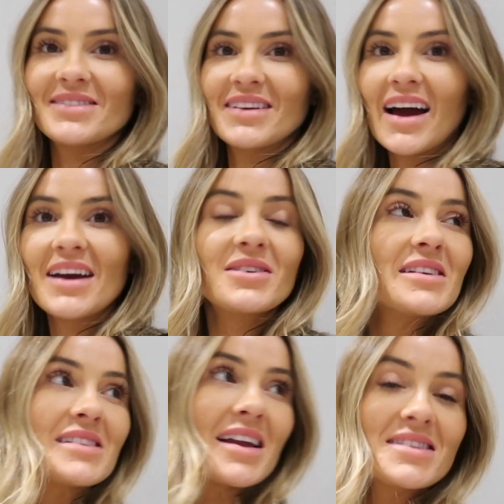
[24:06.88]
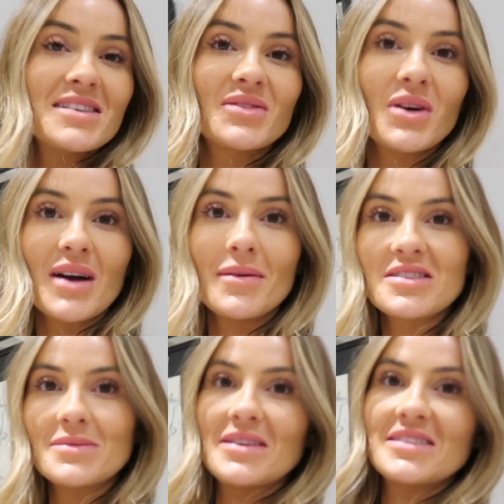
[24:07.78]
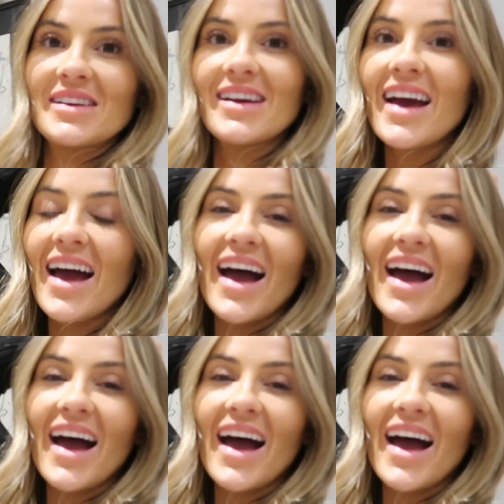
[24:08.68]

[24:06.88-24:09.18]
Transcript: seven. I already said in this vlog how much I missed you.